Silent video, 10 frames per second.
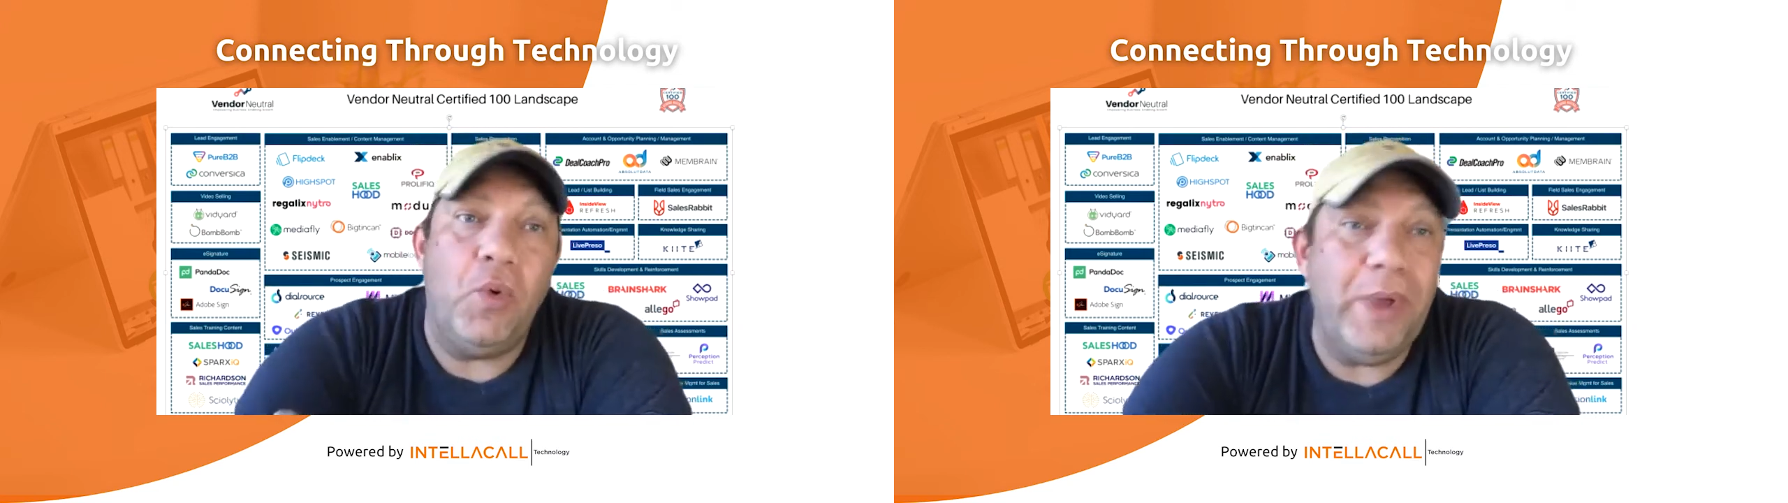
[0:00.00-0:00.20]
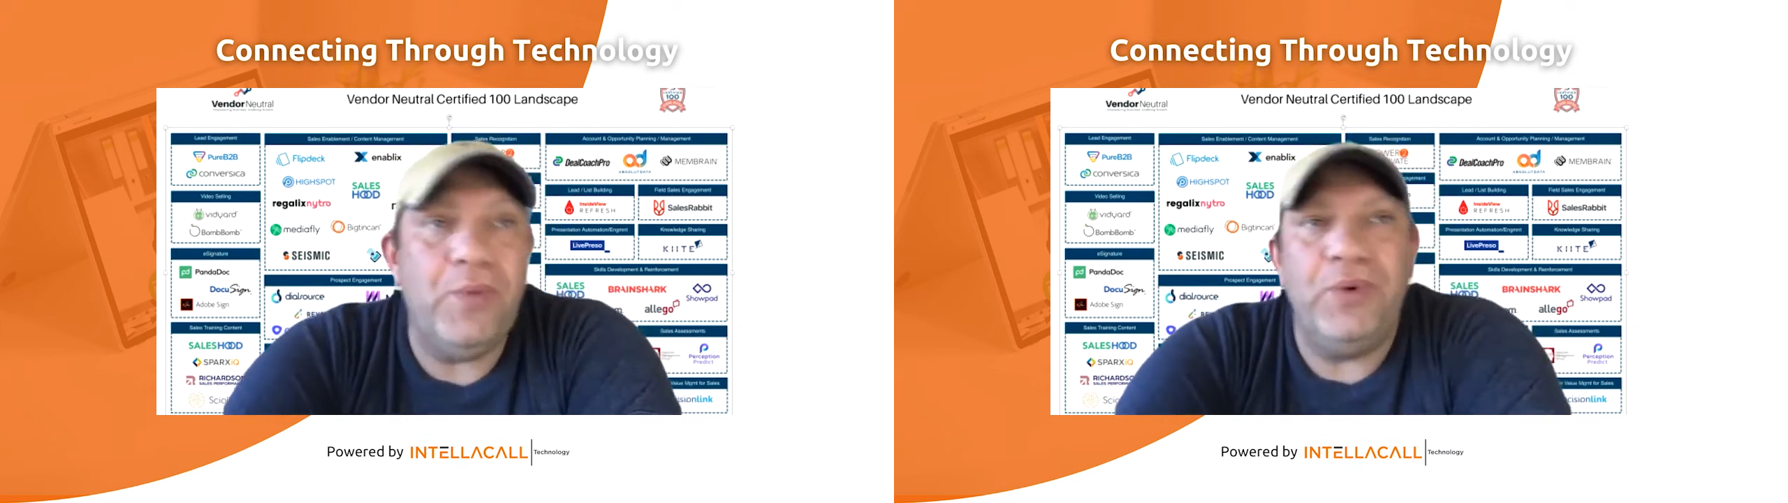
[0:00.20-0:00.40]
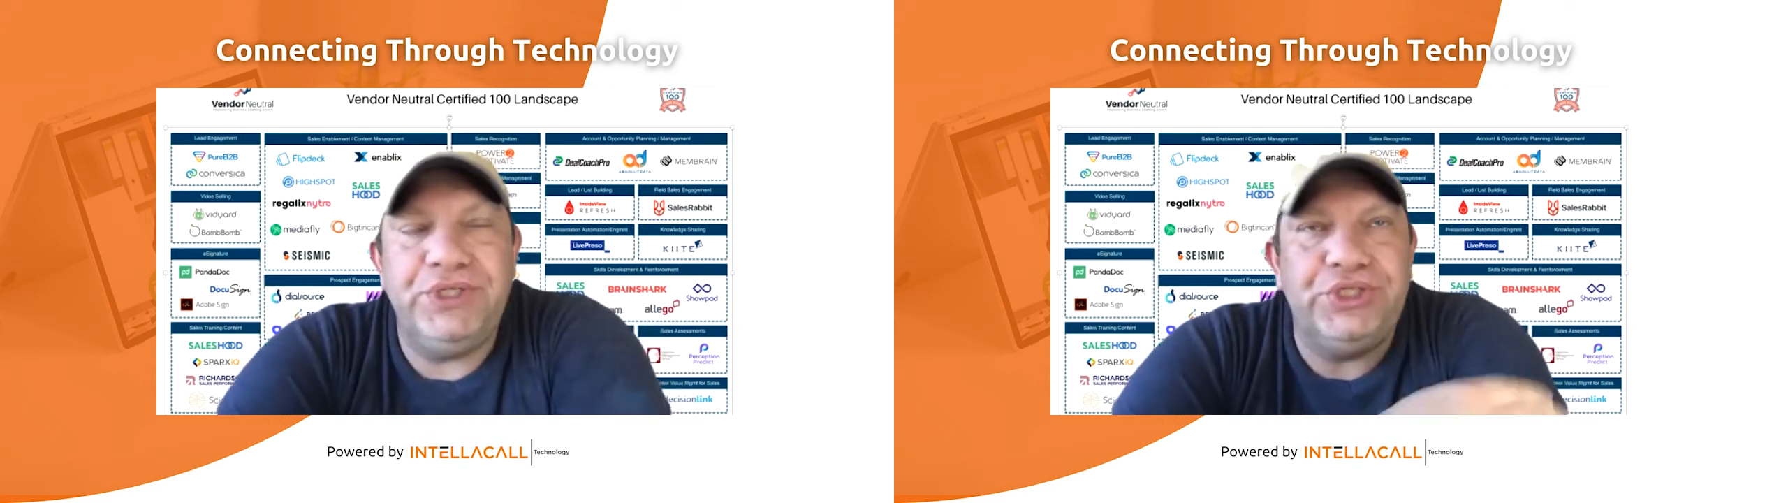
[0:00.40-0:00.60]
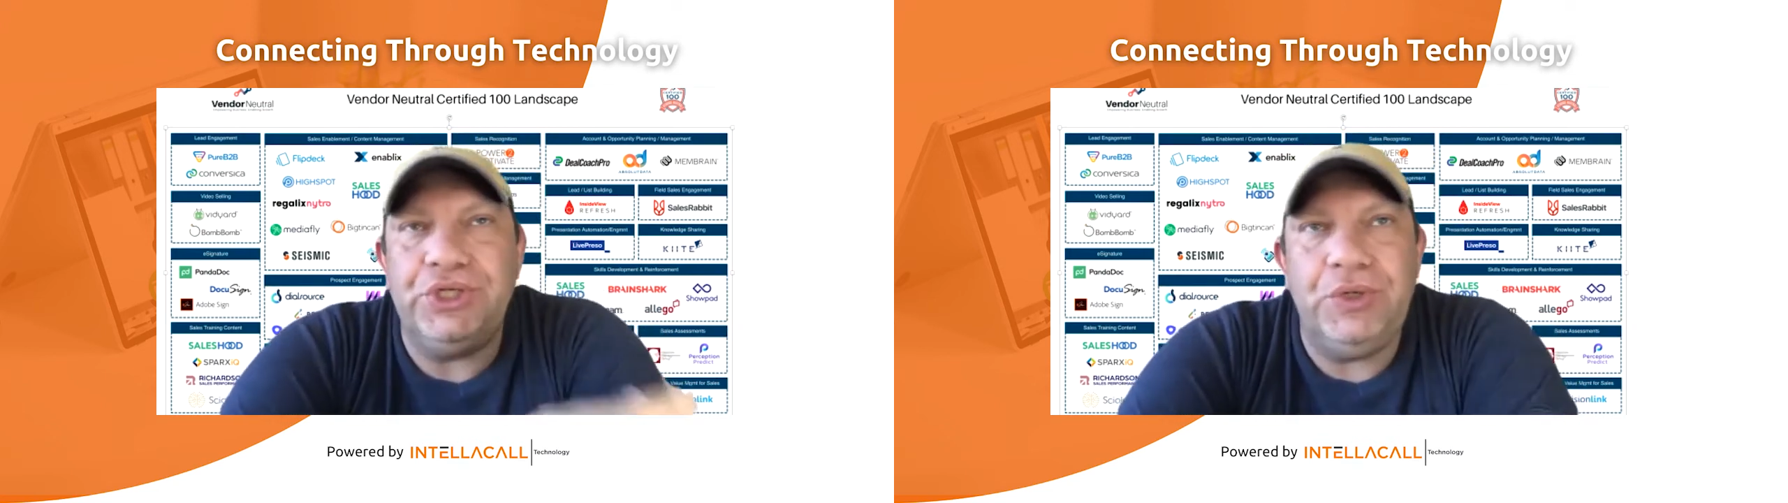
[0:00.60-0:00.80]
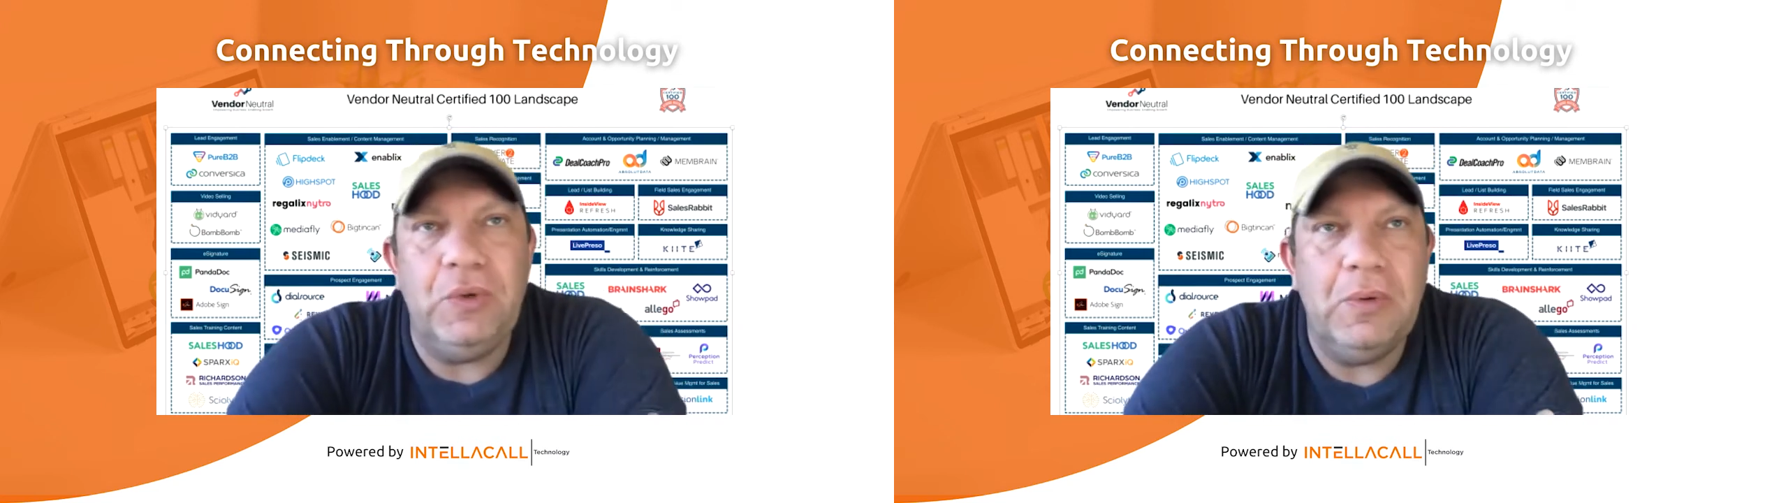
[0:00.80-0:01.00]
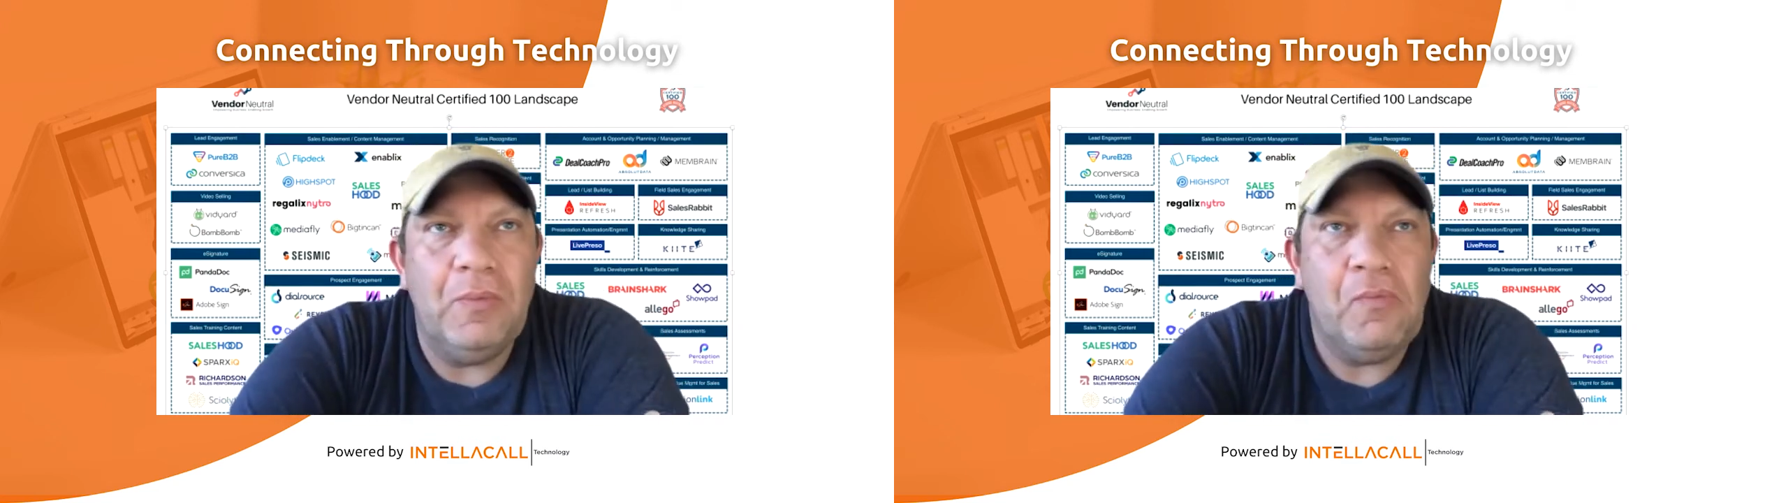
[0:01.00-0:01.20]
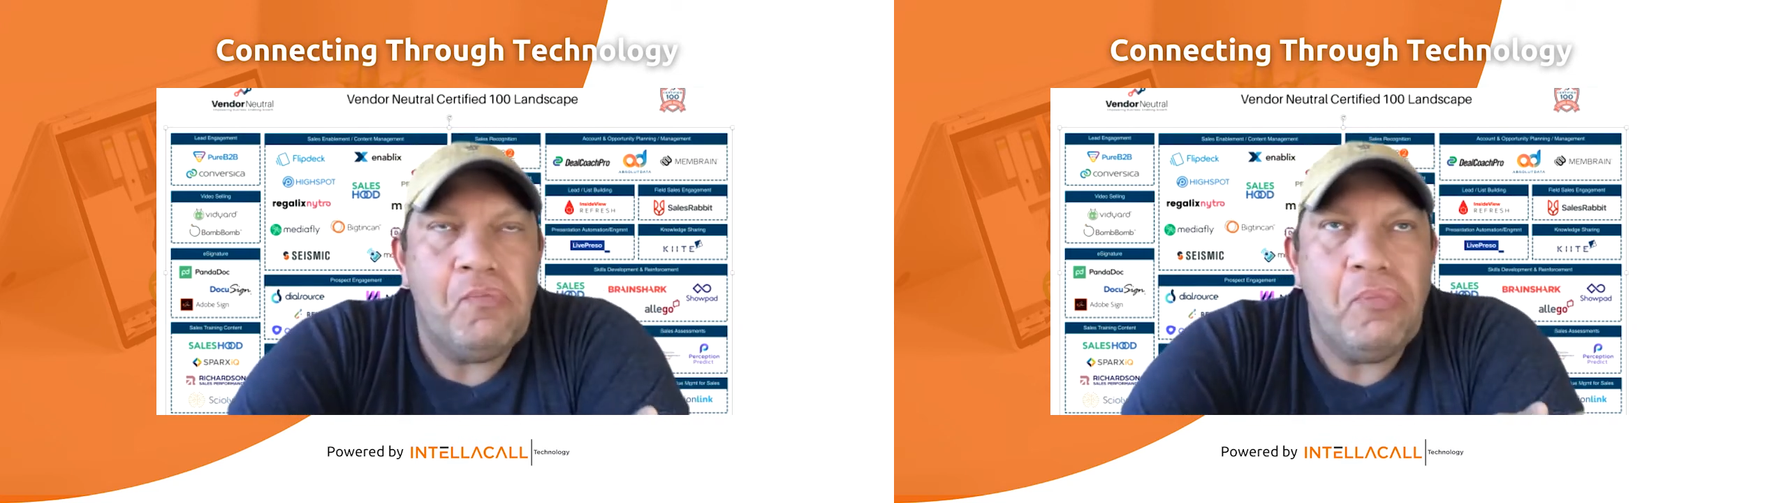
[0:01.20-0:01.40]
we would do